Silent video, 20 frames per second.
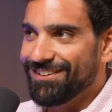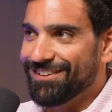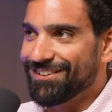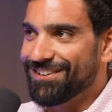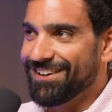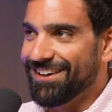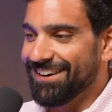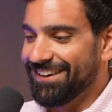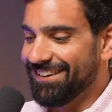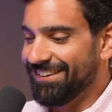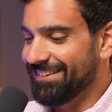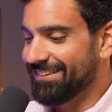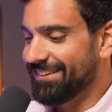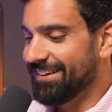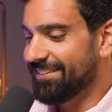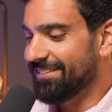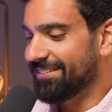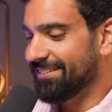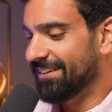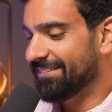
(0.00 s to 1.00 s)
Okay,
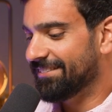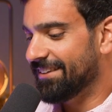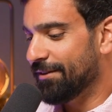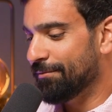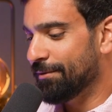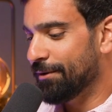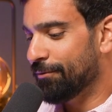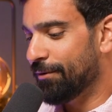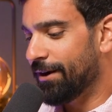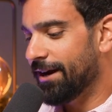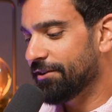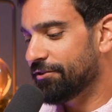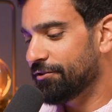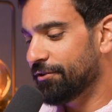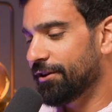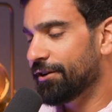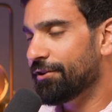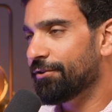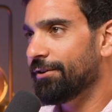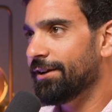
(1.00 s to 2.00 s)
let tell me why do
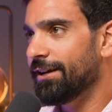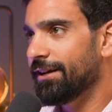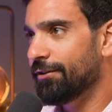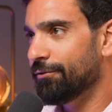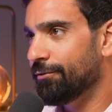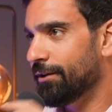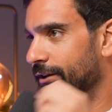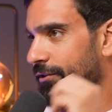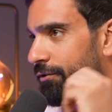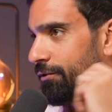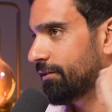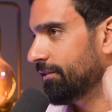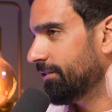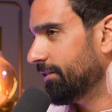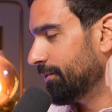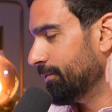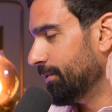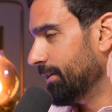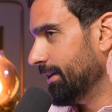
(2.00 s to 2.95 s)
you agree and why do you disagree?